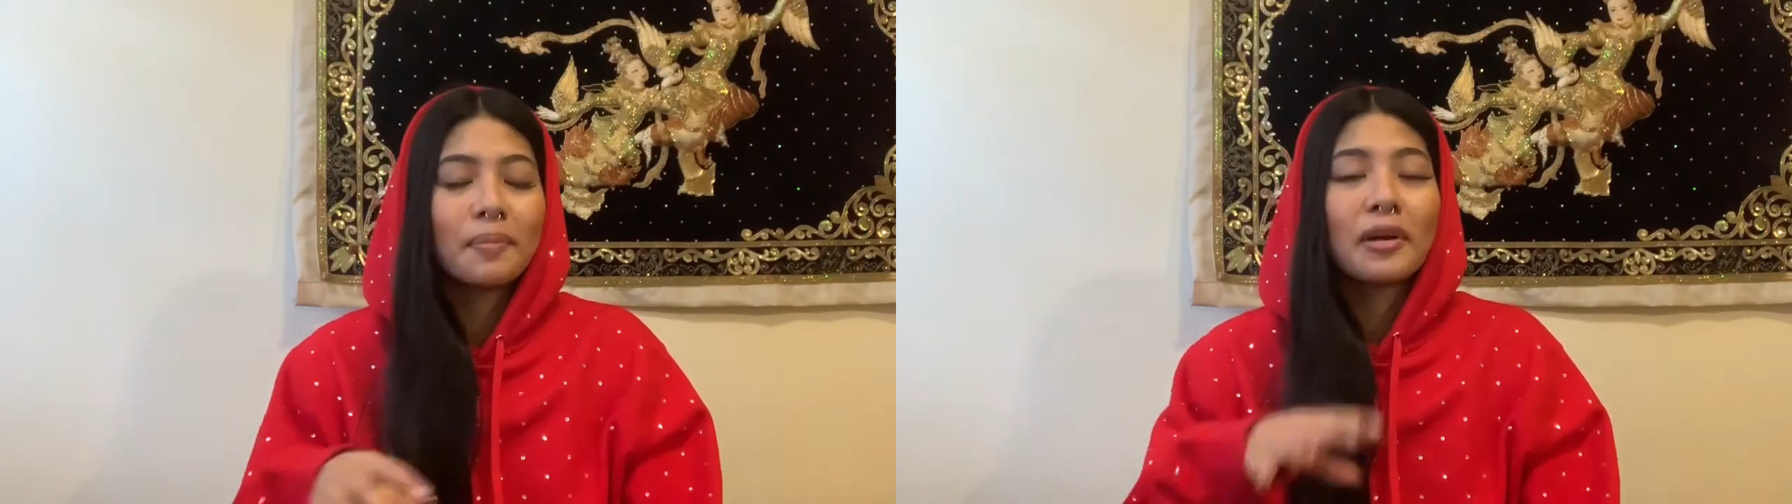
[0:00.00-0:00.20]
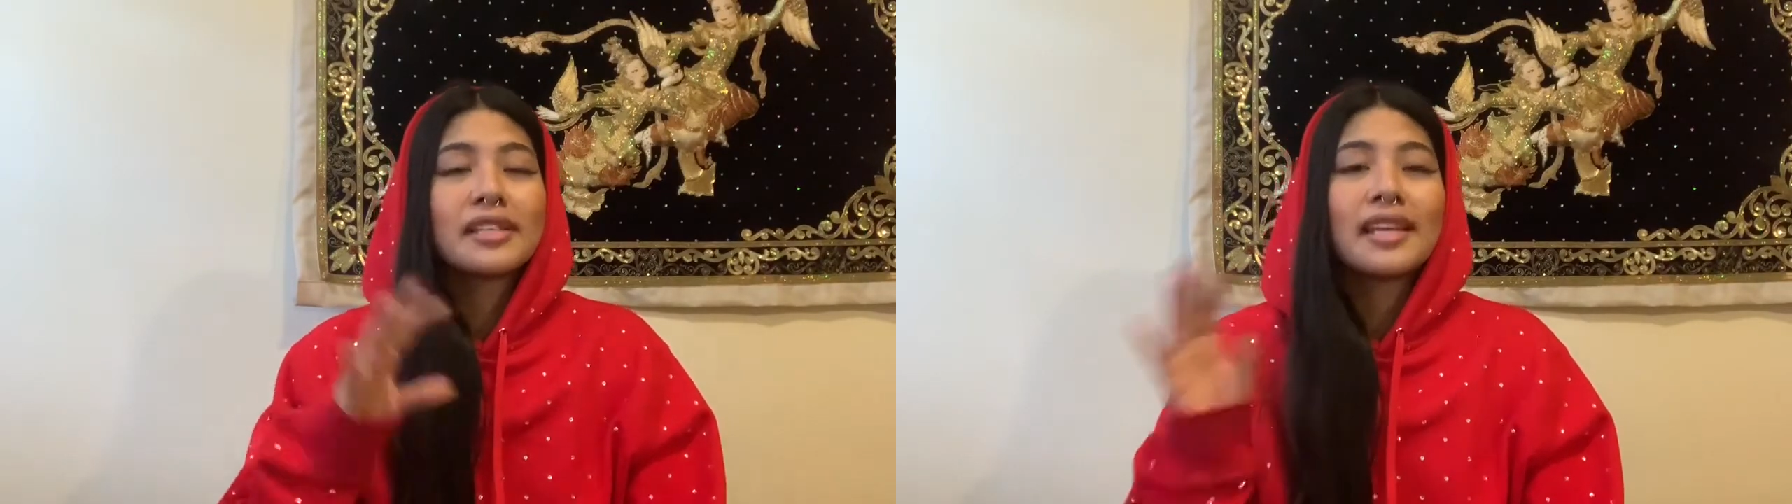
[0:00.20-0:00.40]

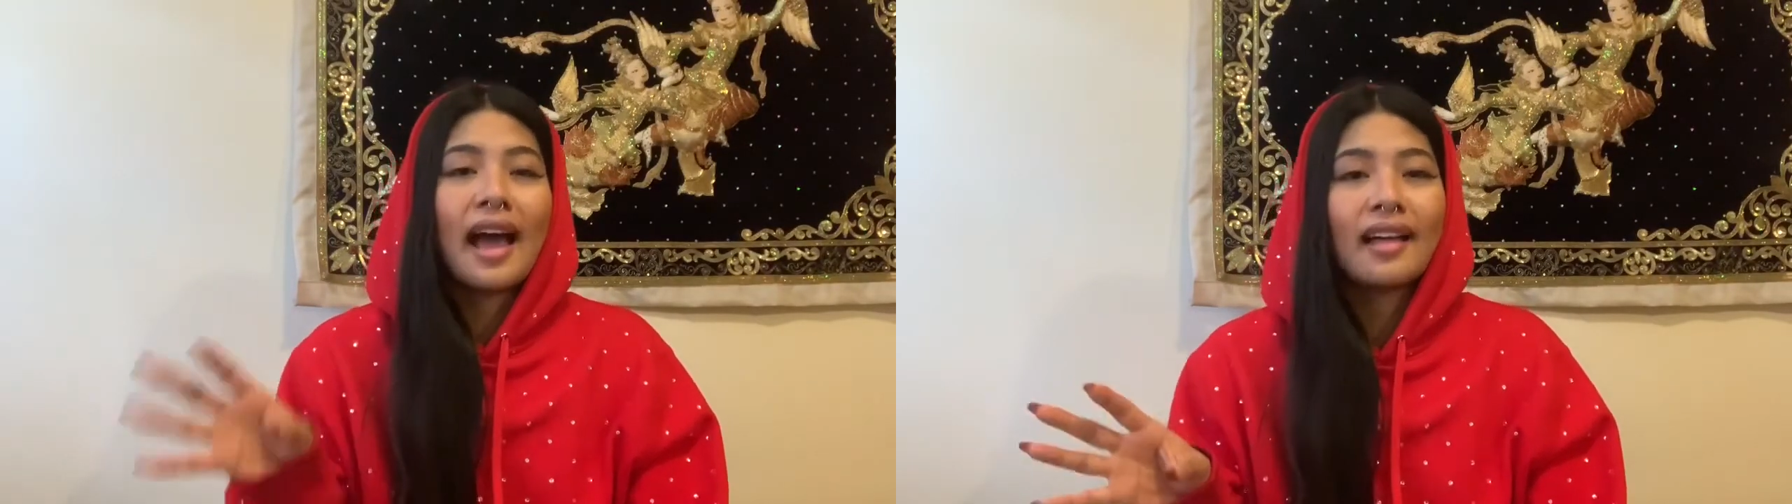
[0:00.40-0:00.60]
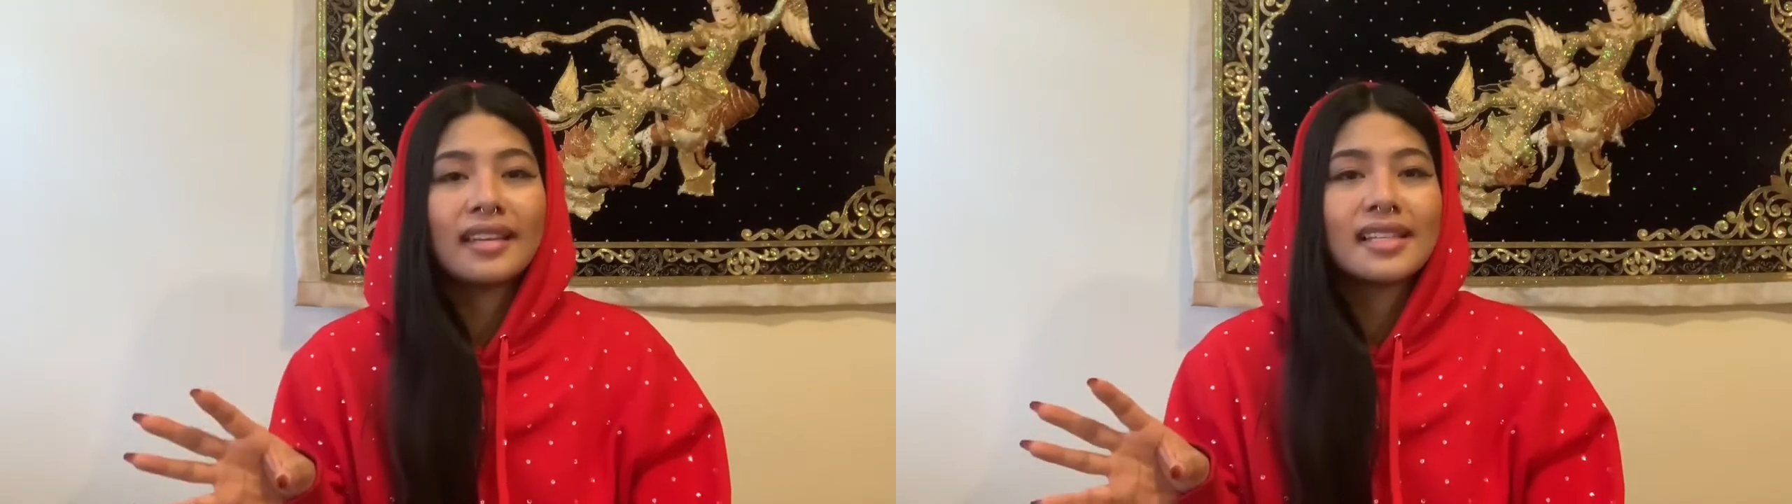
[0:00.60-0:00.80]

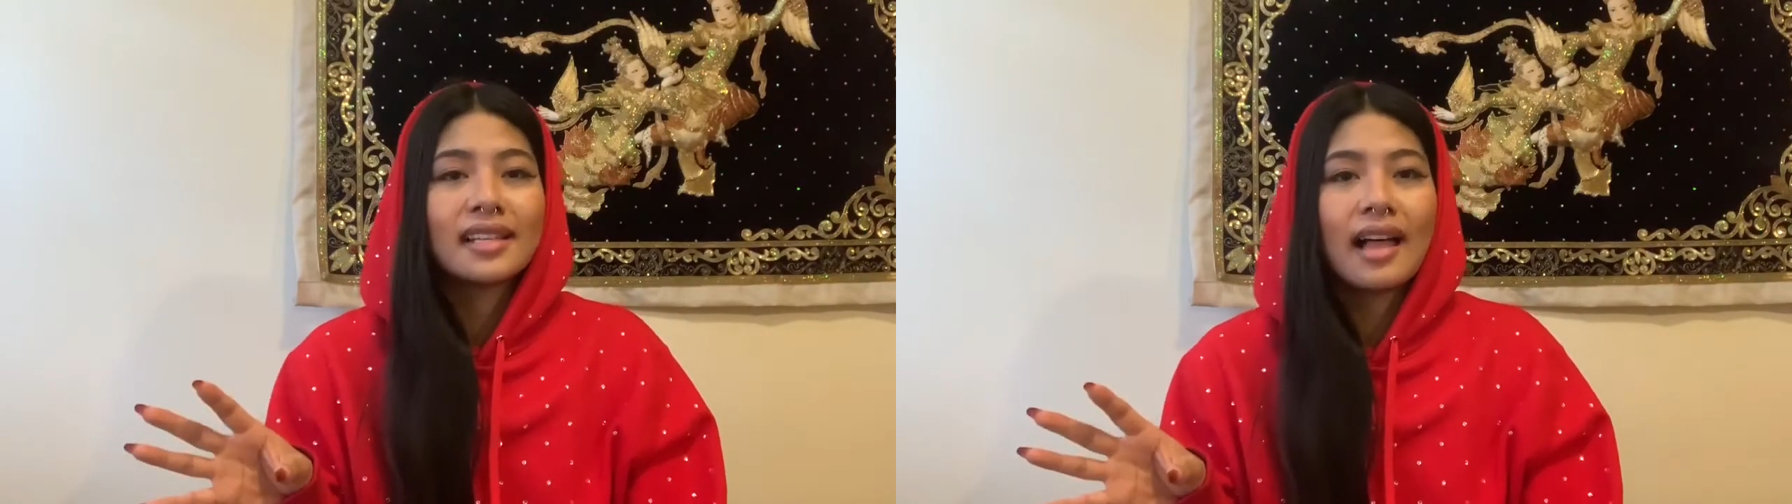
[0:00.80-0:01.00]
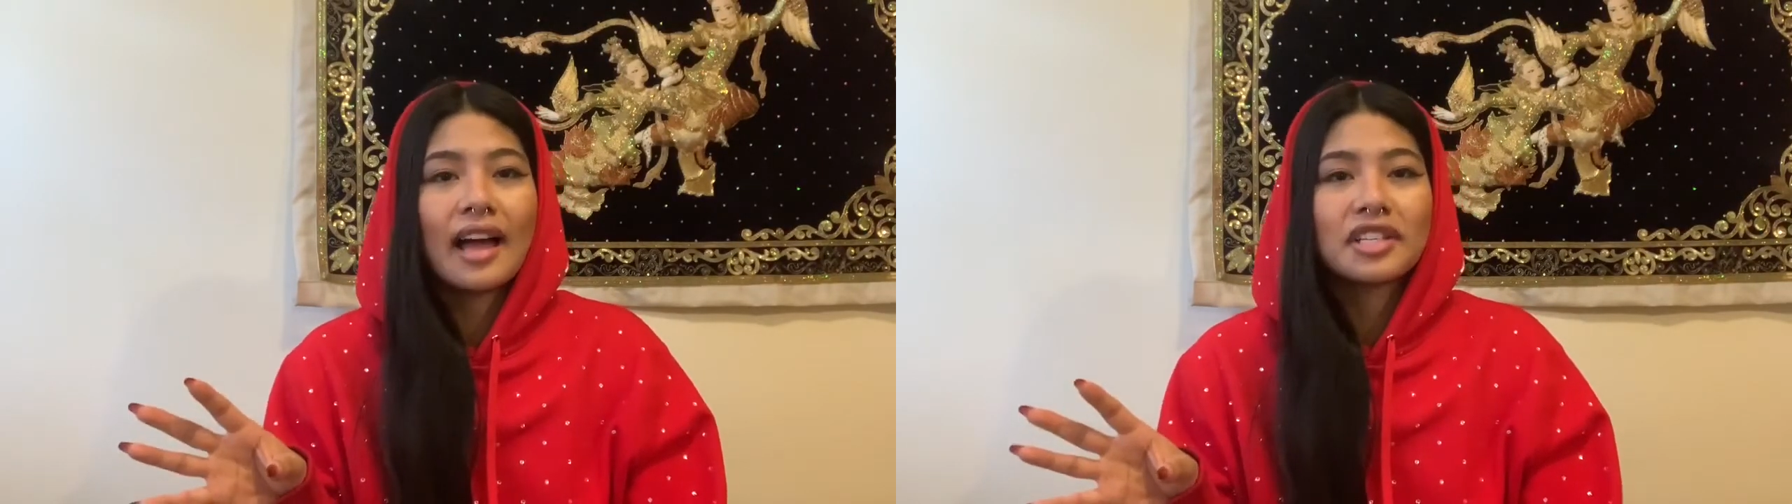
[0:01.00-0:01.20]
personalities
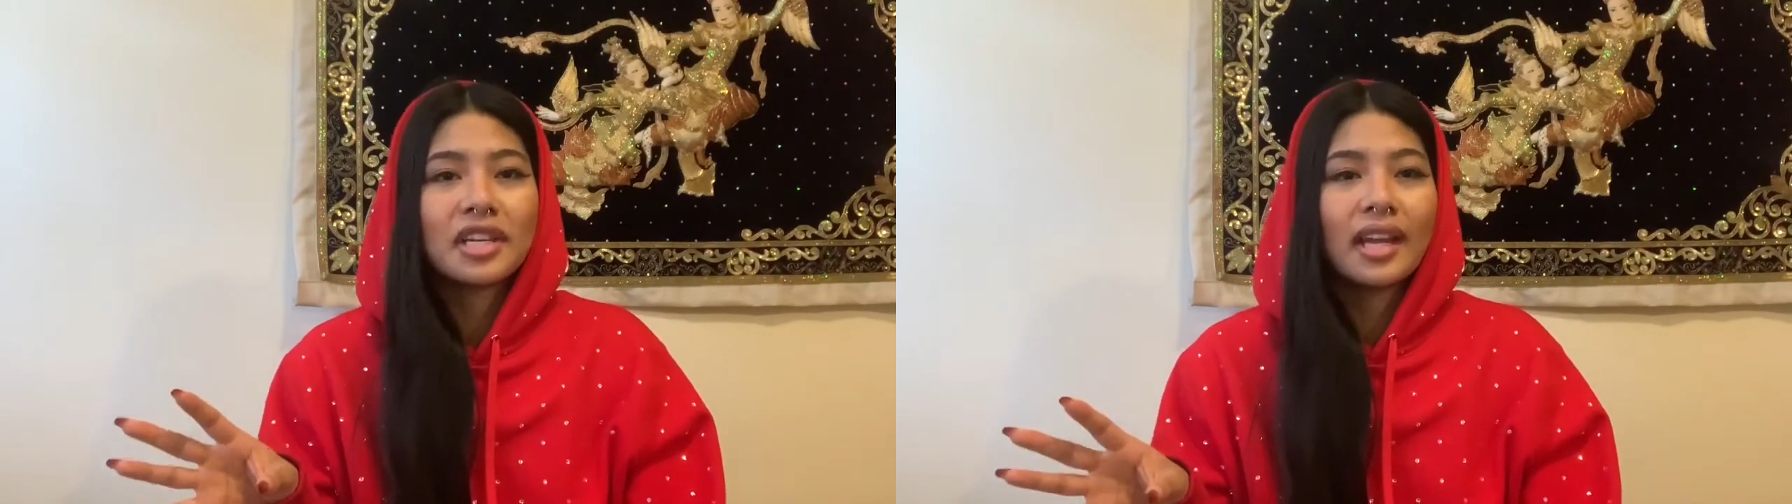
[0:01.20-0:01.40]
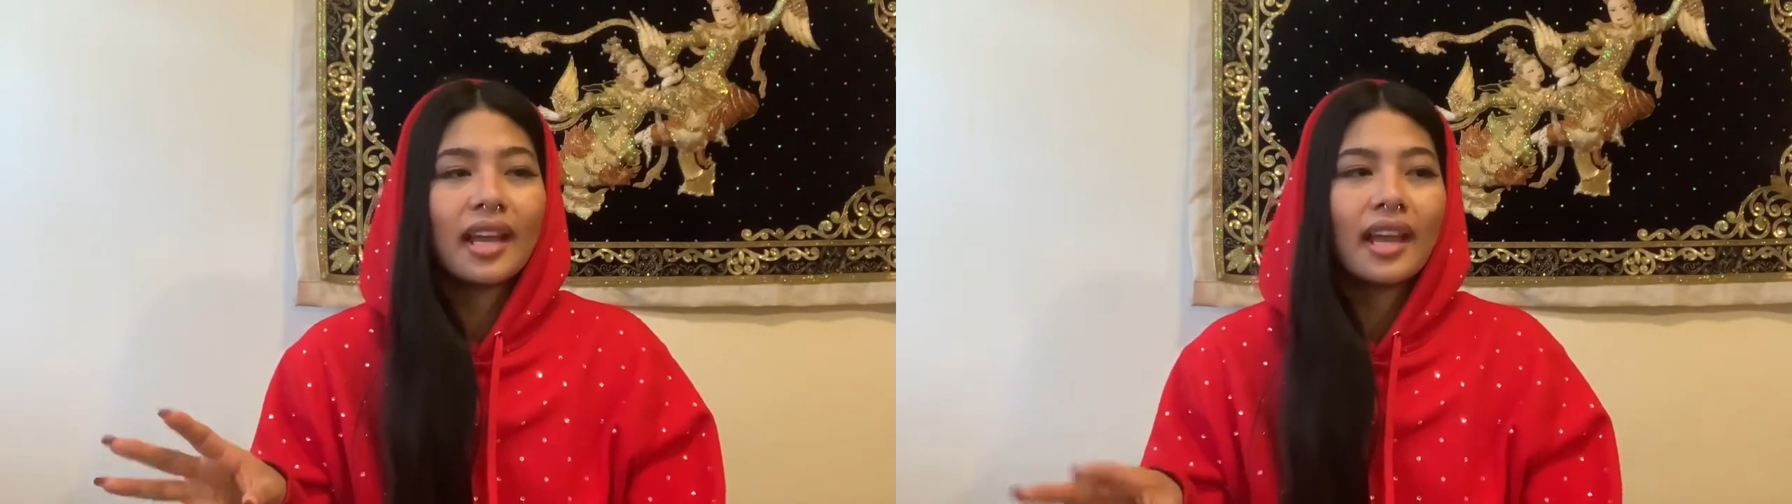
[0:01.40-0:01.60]

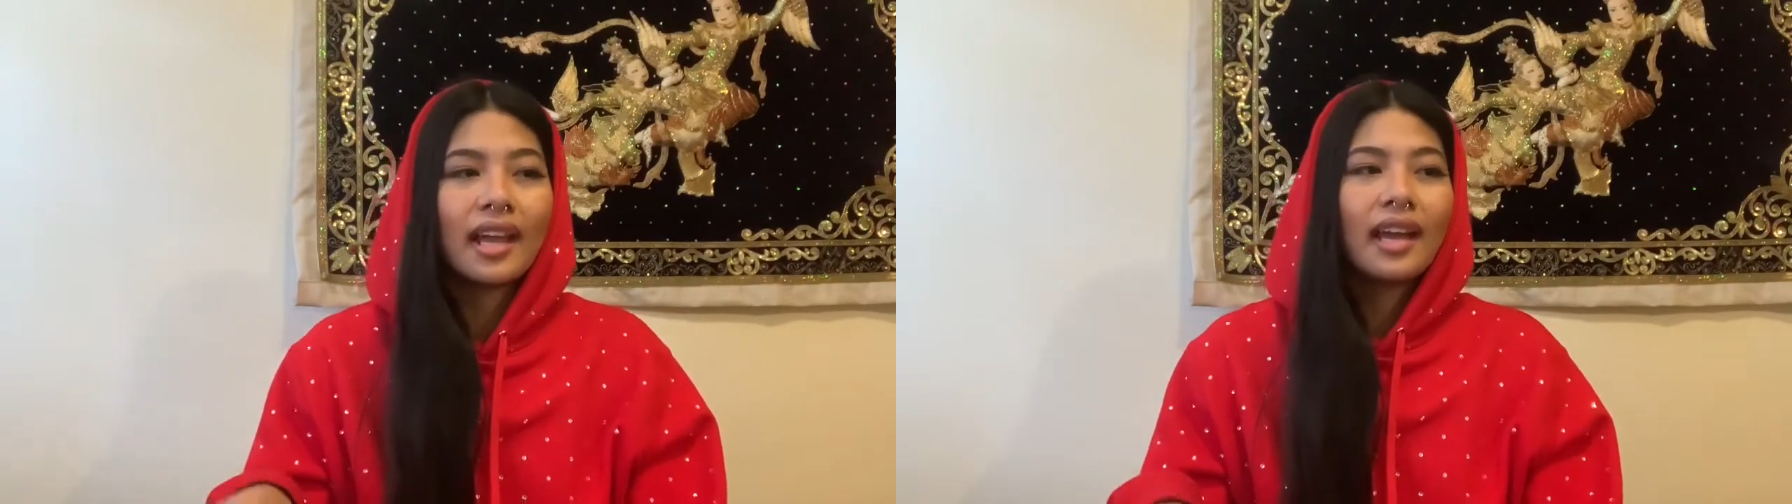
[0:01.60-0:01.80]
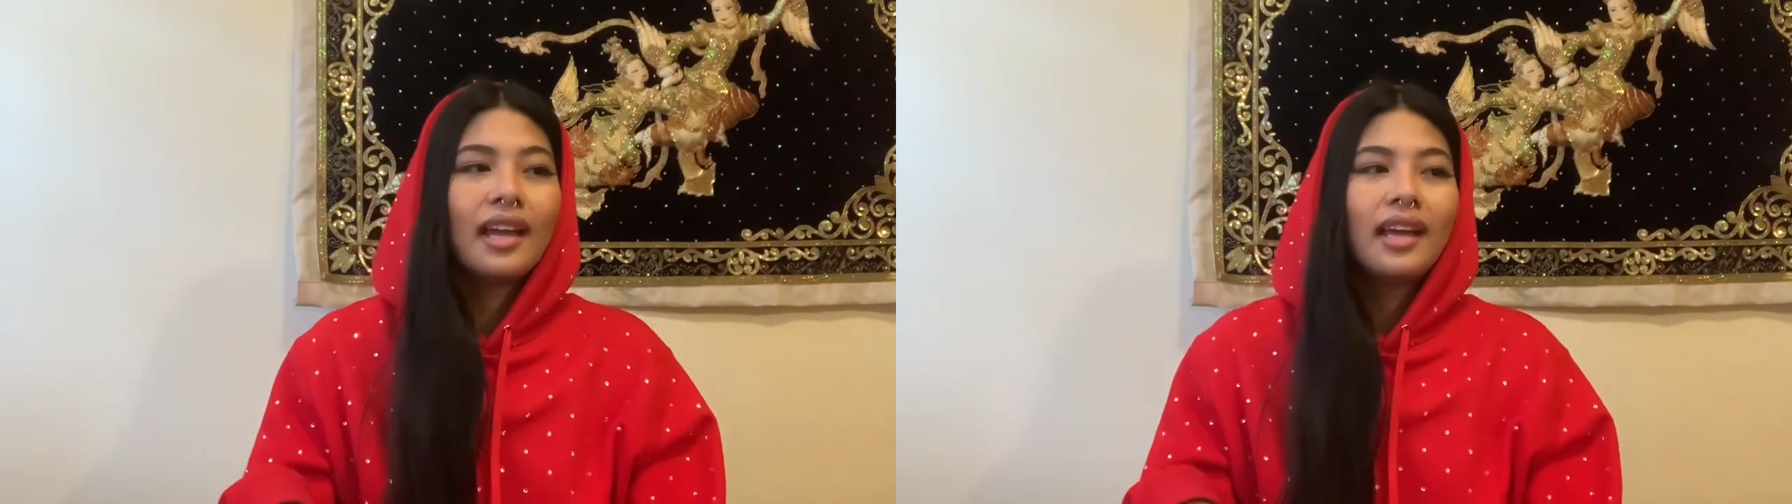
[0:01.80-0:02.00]
clashing